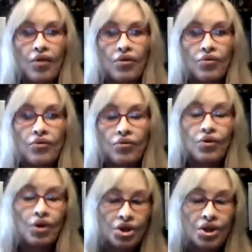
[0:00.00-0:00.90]

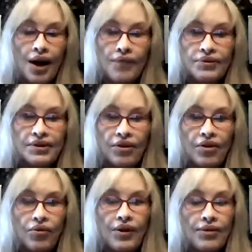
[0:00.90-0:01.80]
workshops
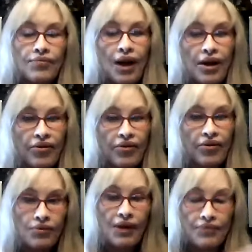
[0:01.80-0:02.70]
with my
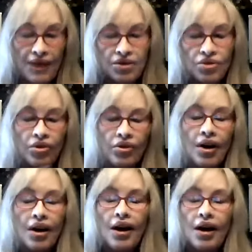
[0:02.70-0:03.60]
mentor,
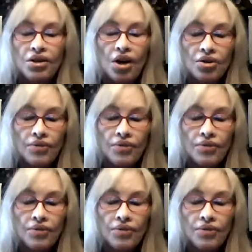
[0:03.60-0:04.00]
Dr.